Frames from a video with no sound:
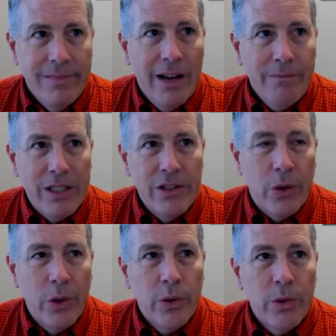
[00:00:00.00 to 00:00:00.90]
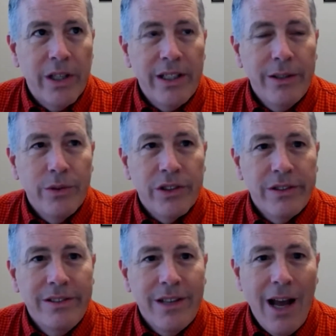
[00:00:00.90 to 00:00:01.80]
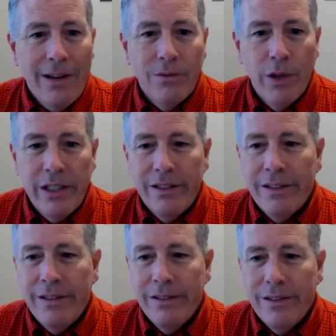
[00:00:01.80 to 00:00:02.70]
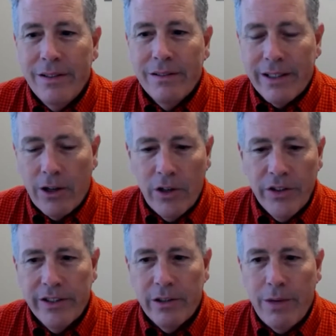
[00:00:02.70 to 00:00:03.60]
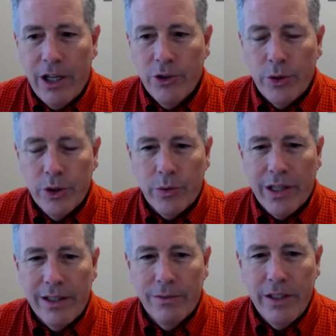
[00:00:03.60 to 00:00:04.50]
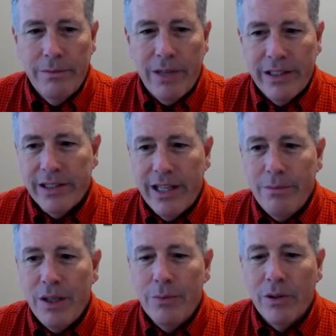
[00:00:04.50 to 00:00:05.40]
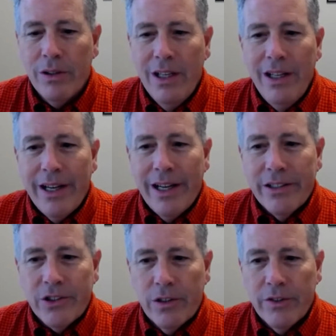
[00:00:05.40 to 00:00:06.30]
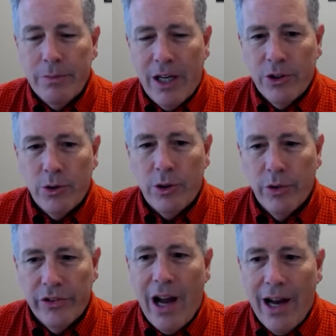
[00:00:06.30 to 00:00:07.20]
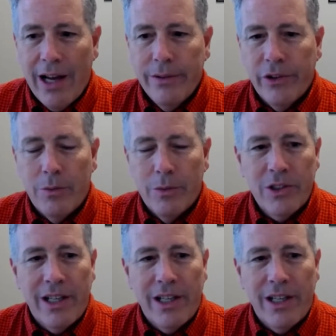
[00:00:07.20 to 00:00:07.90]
I've been told that it was not written, like all the other modules were kind of written by the same people, and the service module was not. It was almost